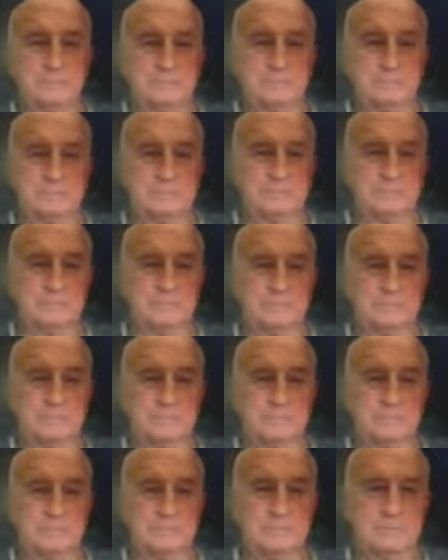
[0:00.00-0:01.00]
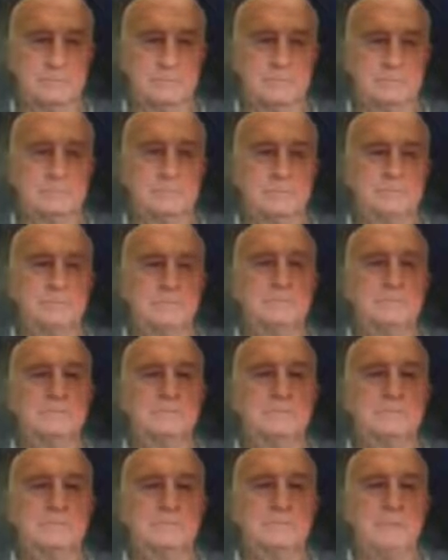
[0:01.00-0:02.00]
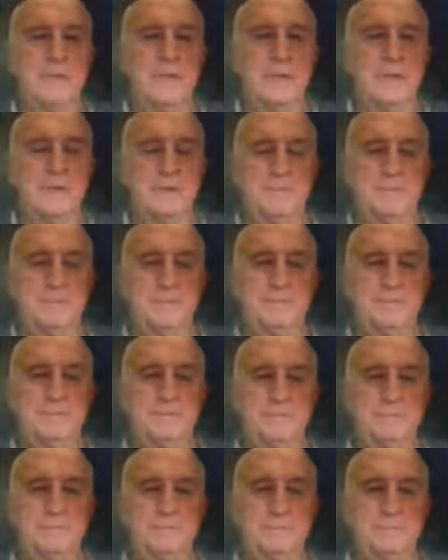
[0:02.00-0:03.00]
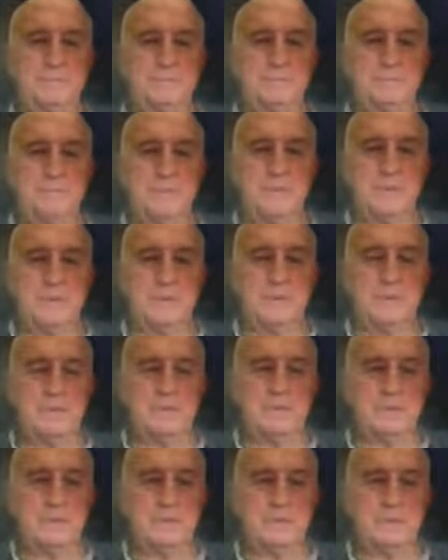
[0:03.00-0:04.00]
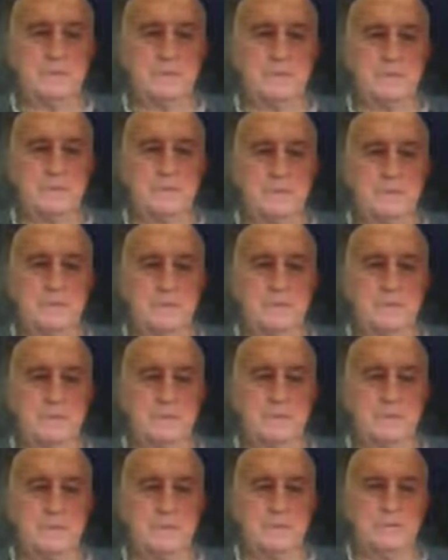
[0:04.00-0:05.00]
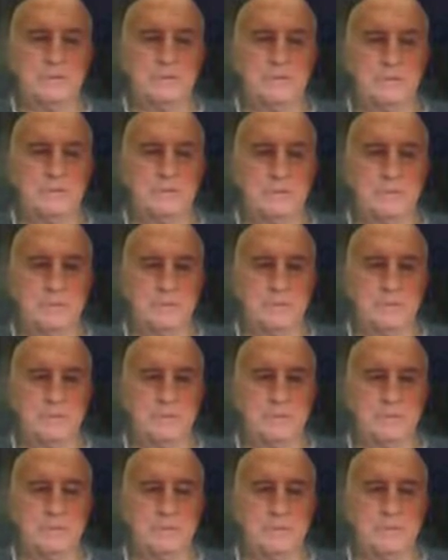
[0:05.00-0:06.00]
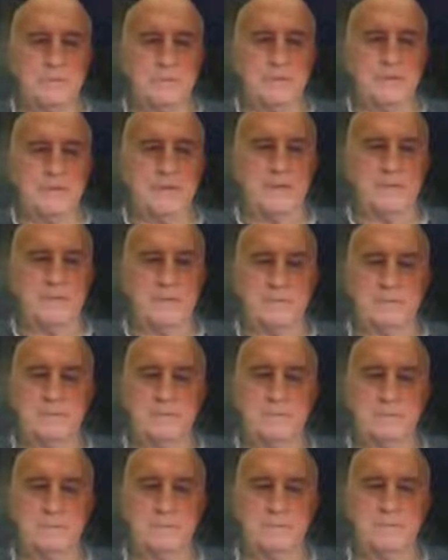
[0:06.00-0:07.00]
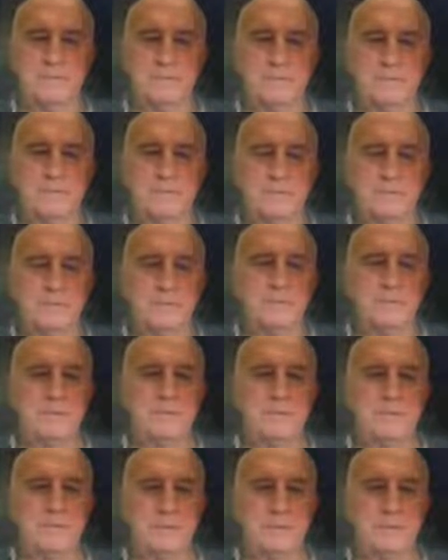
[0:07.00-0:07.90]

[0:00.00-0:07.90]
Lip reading: (not speaking)